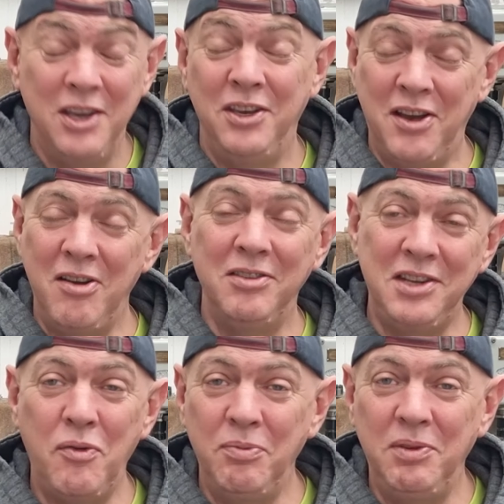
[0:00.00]
You can't
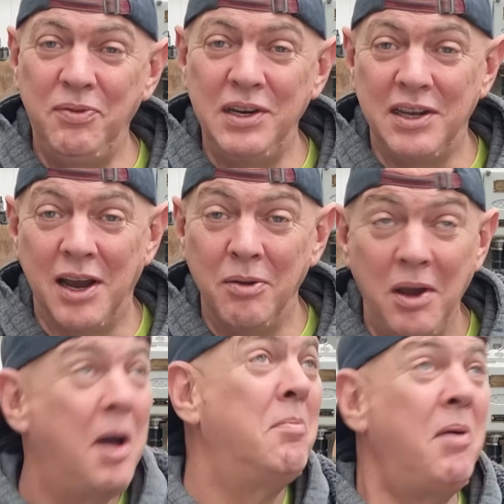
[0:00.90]
tell from the video,
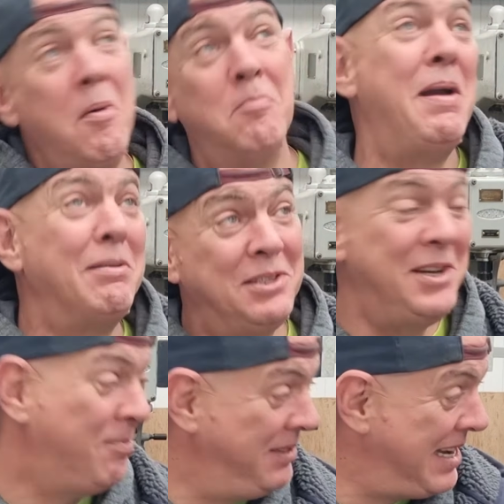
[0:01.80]
but I'm bouncing
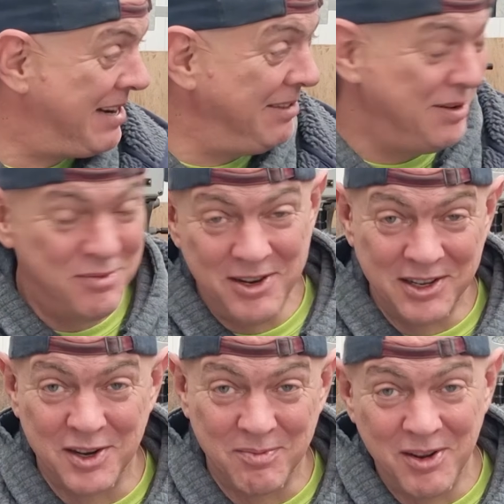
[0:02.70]
up and down in the
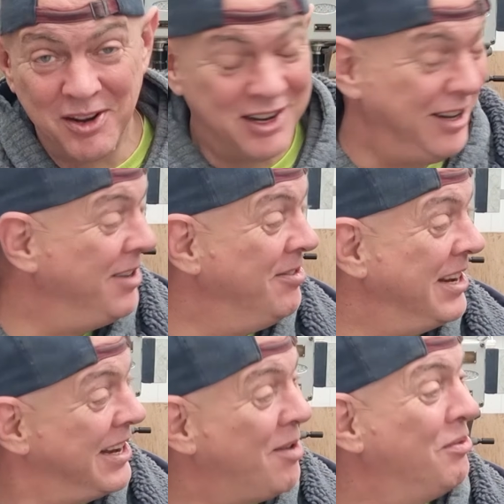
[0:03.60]
workshop like a
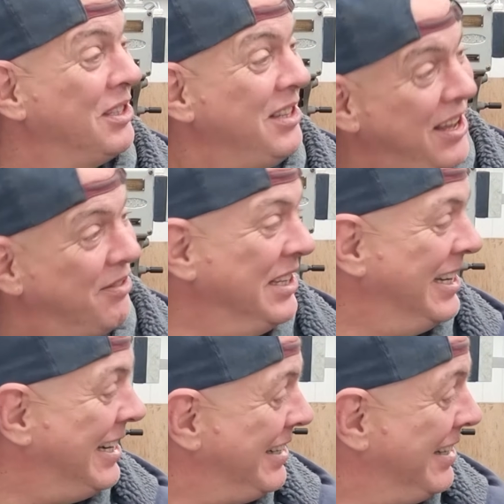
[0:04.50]
loony. I was loving
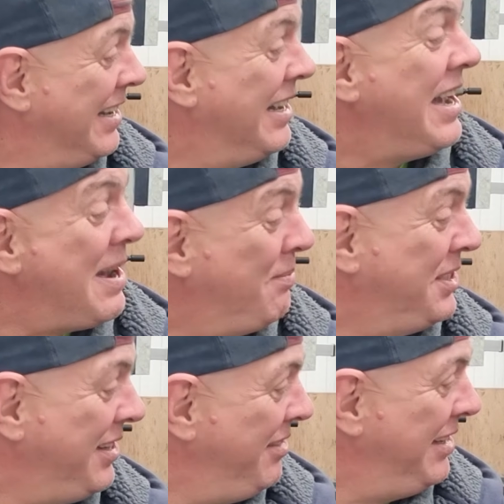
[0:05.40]
that,
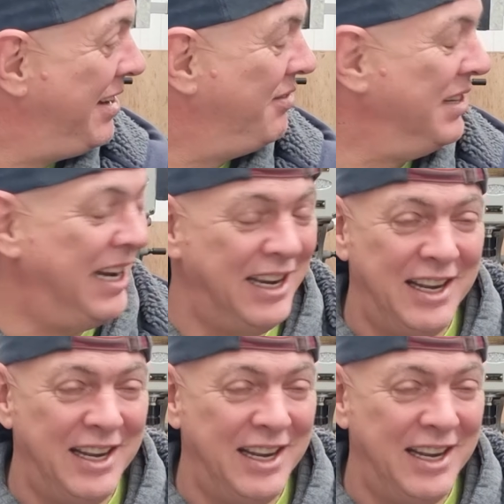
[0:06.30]
absolutely loving it.